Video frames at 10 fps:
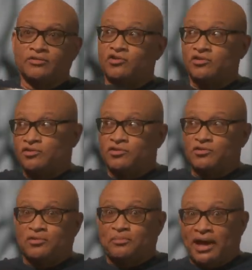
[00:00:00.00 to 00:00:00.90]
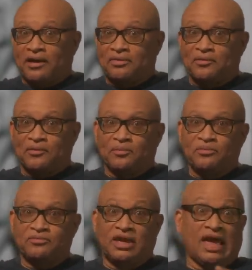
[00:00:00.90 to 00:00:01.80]
gender-neutral
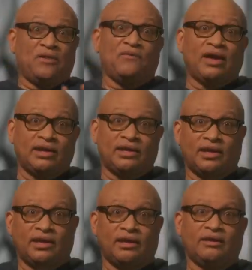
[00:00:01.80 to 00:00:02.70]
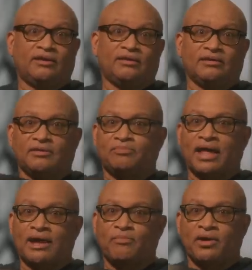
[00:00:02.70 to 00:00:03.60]
bathrooms, gay wedding cake, like
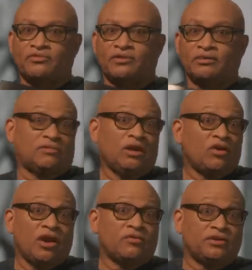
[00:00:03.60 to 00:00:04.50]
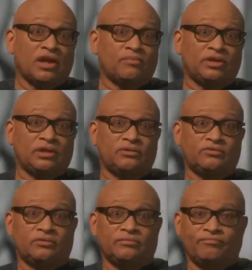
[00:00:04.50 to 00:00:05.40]
black president. And they don't care who the nominee
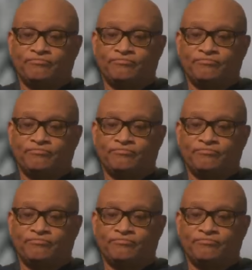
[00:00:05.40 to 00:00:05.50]
is.